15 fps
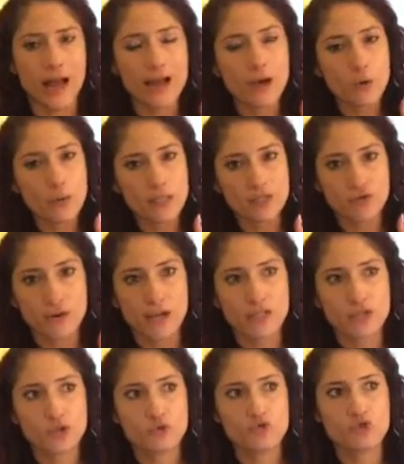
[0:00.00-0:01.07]
I always try
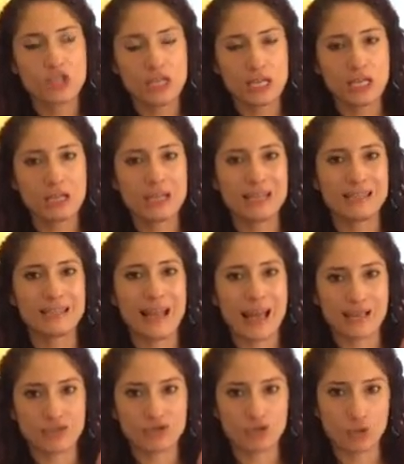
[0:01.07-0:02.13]
to seek the
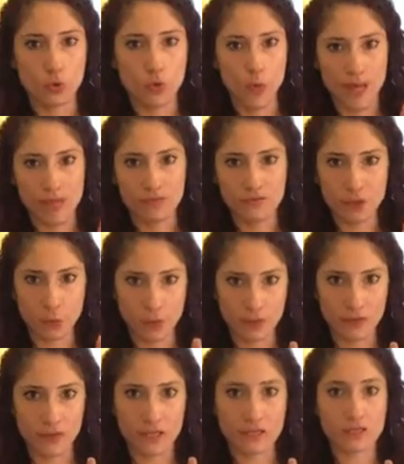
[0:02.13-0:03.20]
natural way of
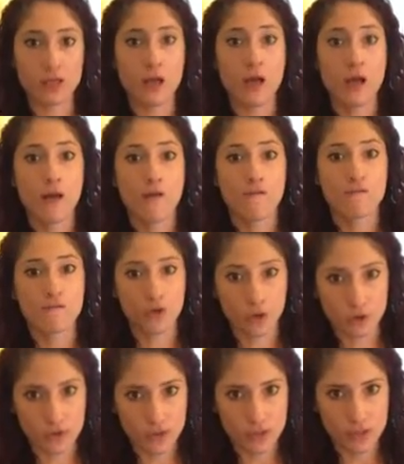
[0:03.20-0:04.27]
doing things
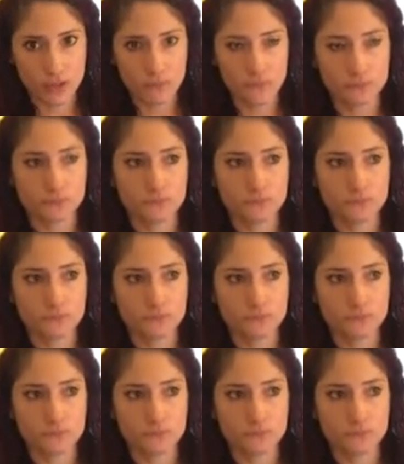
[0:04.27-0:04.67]
first,